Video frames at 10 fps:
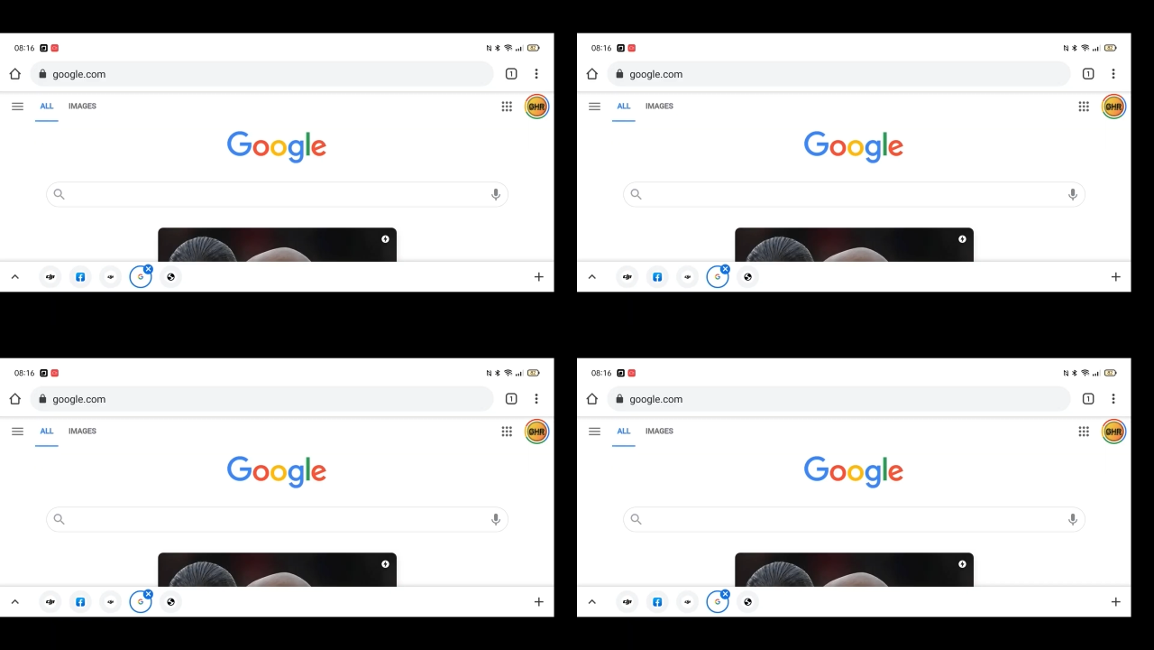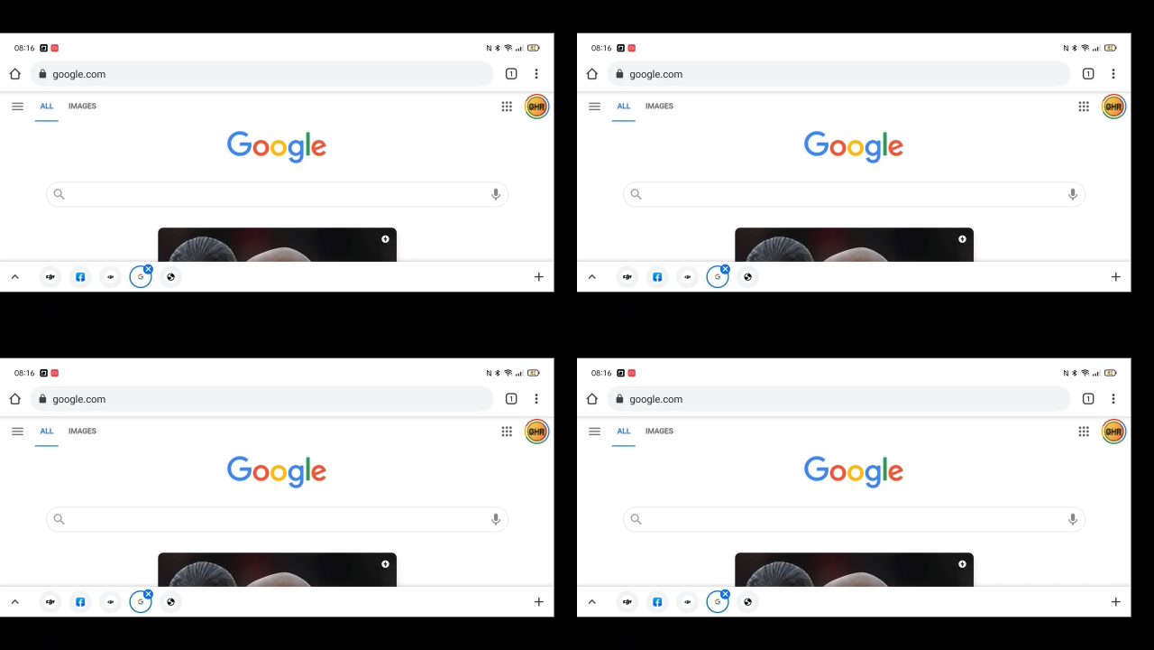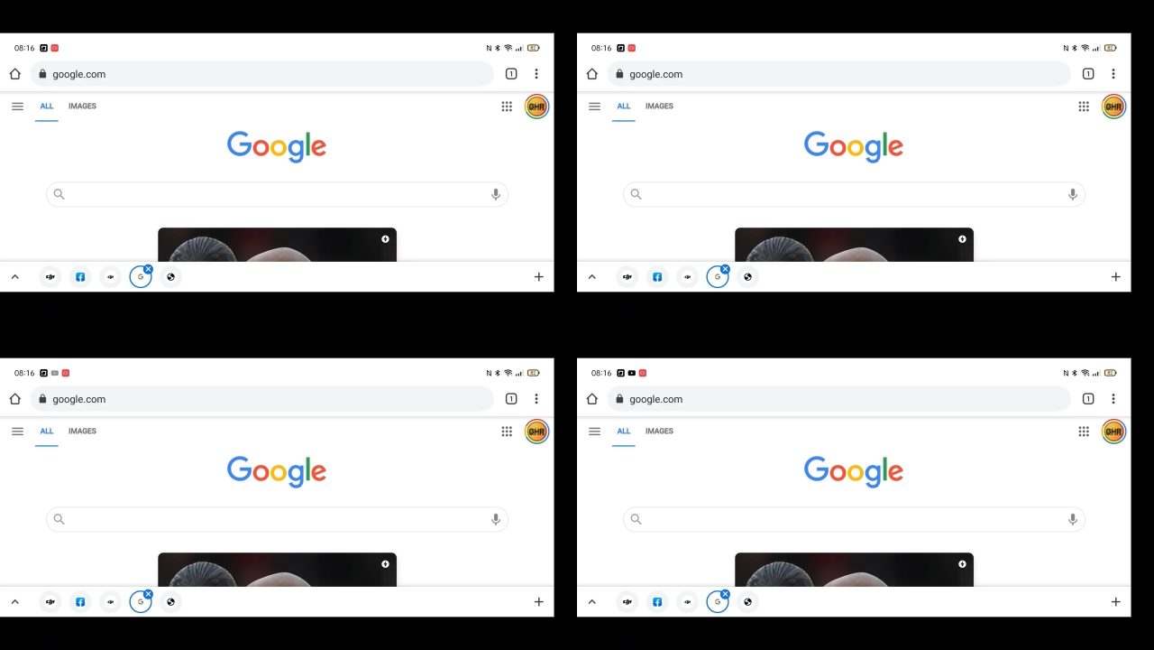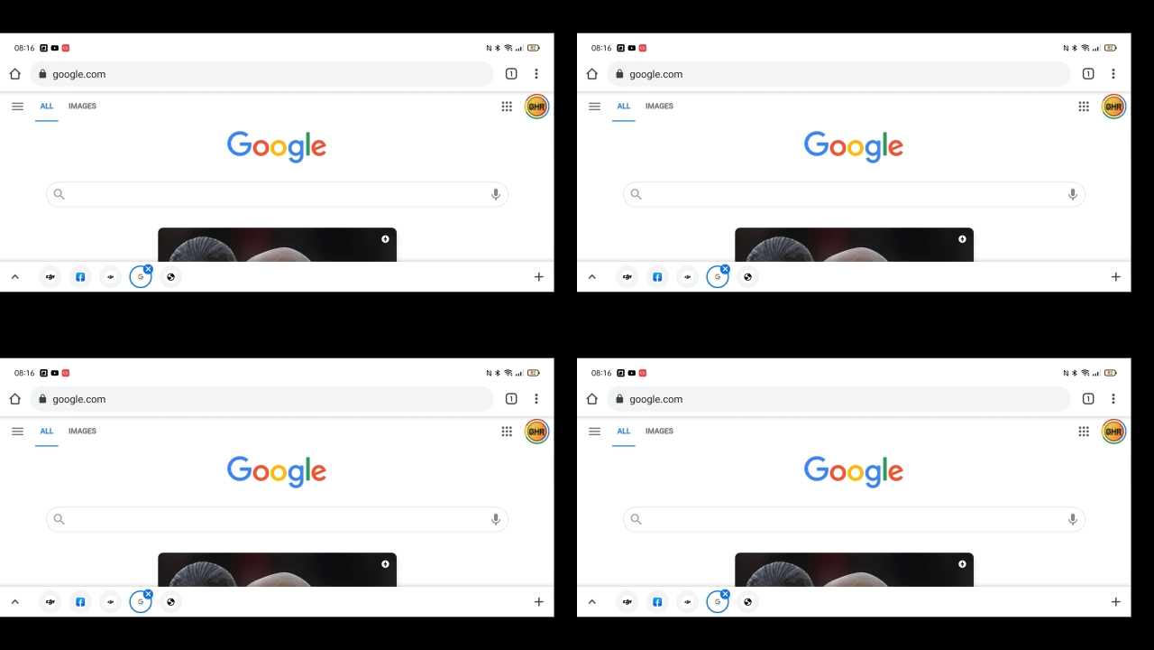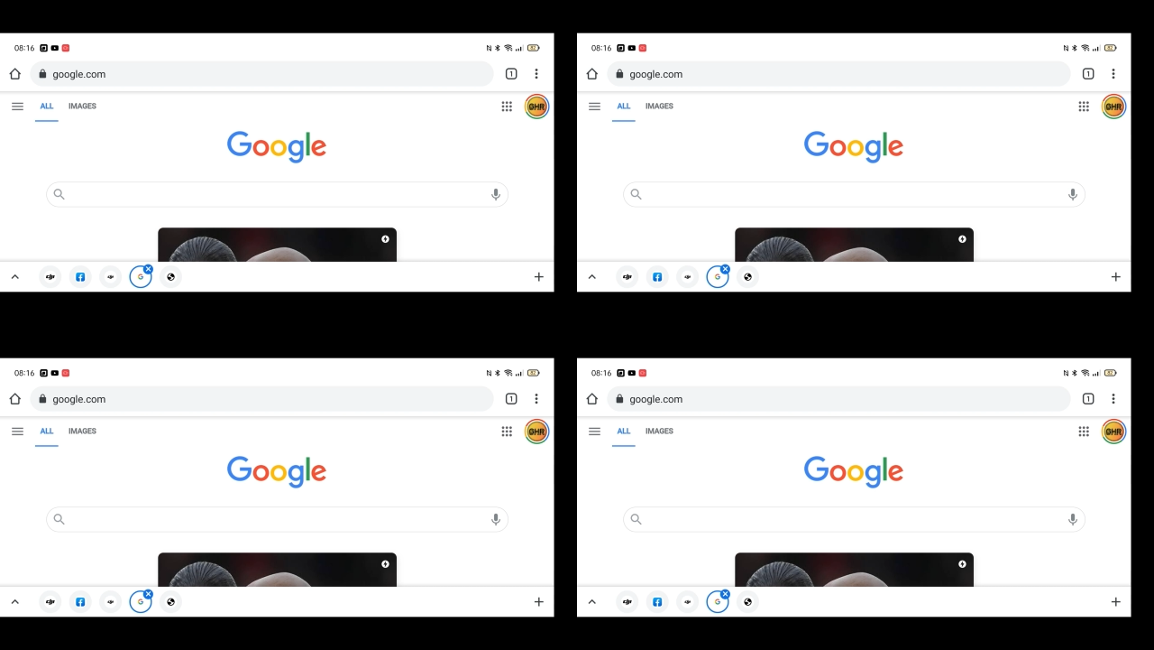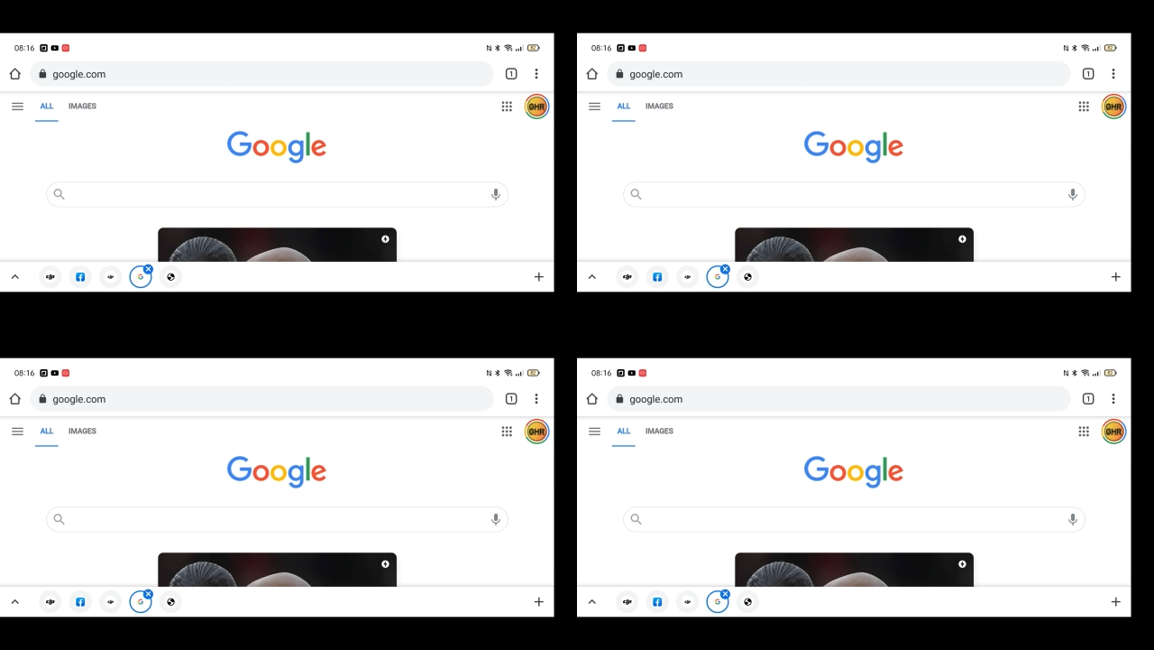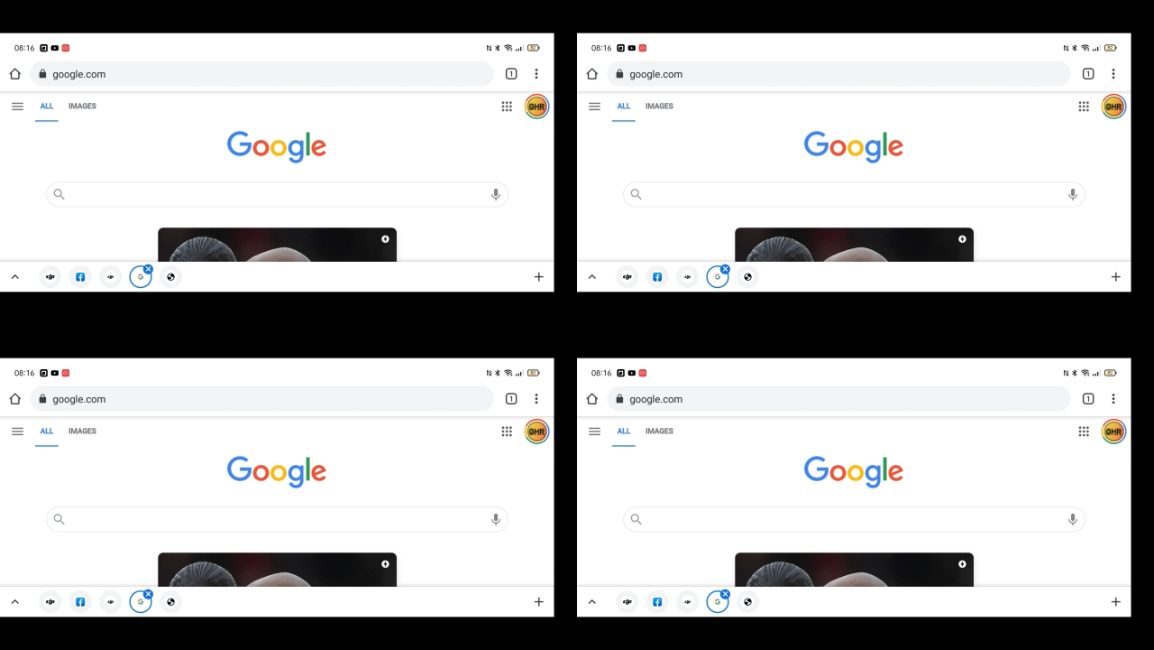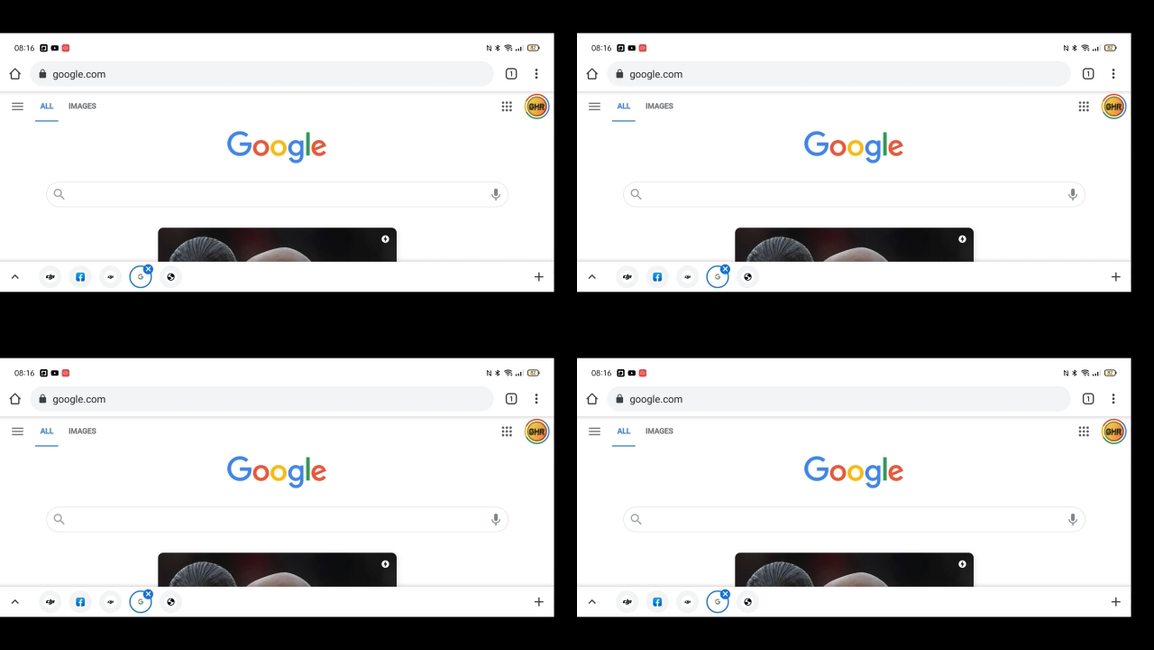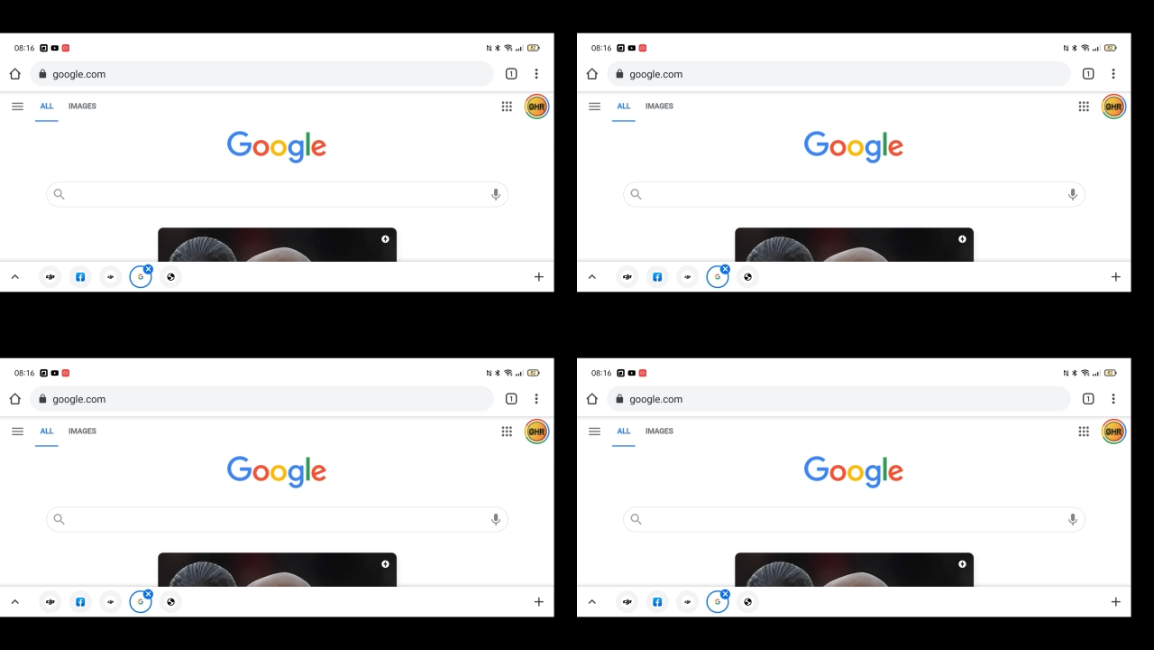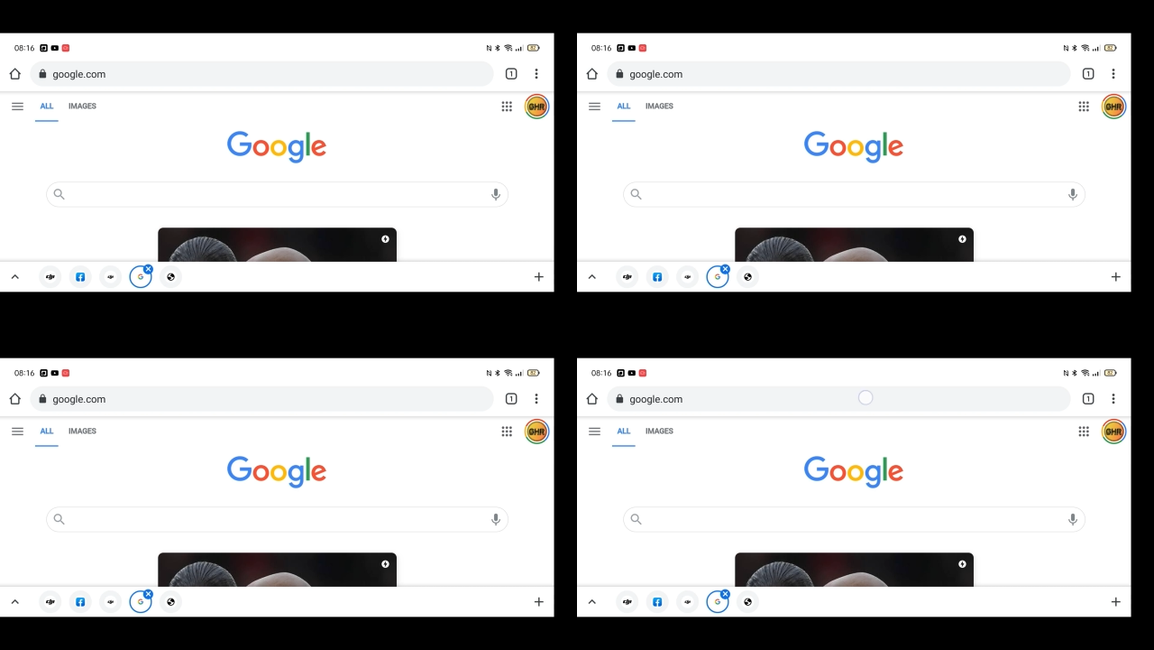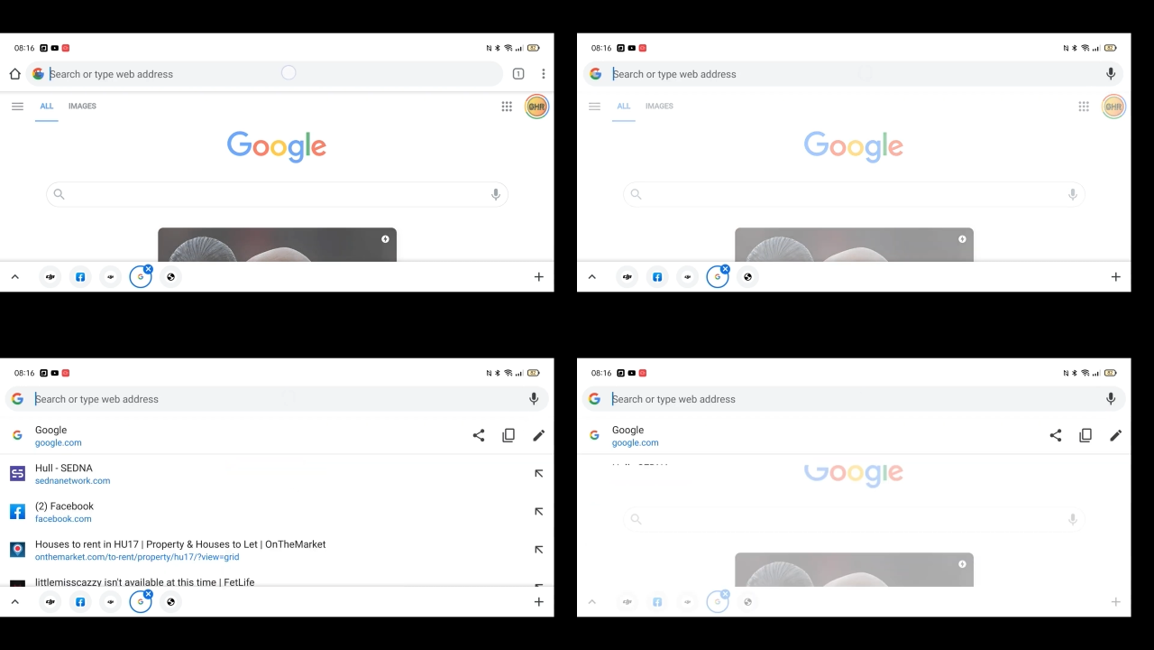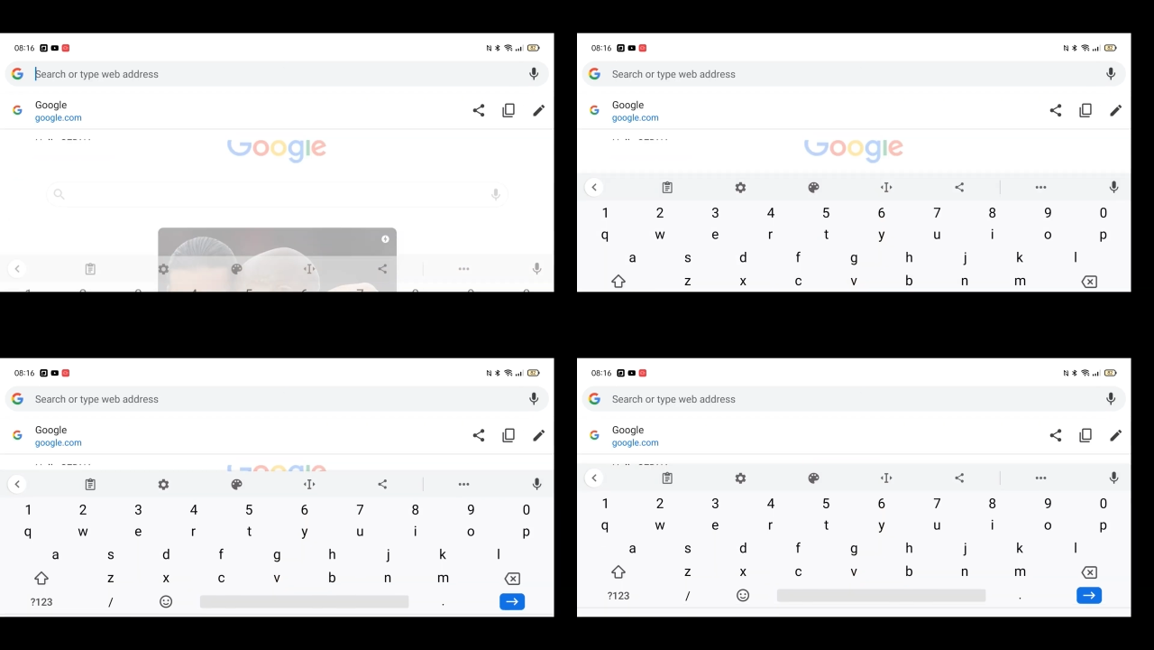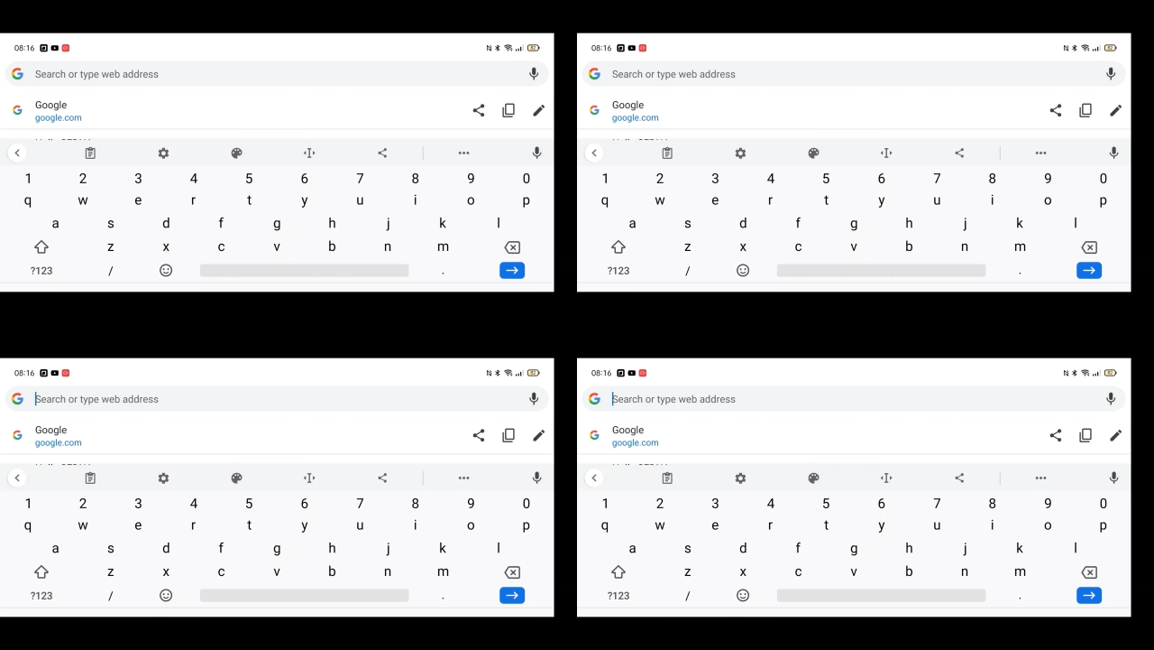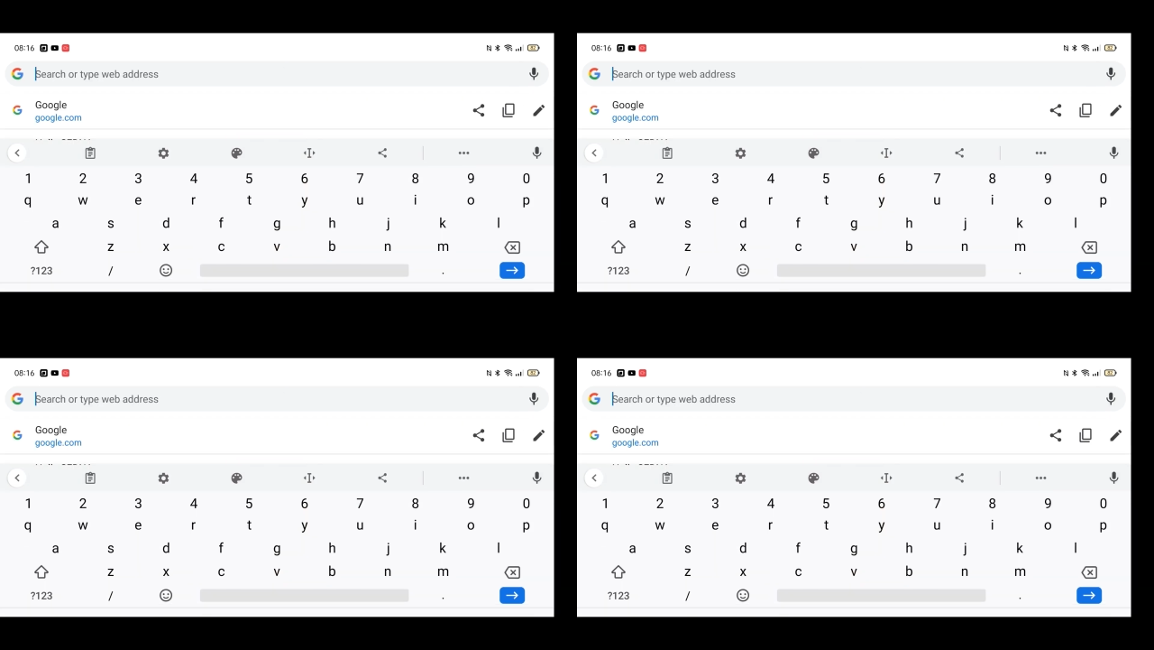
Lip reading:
(no speaker visible)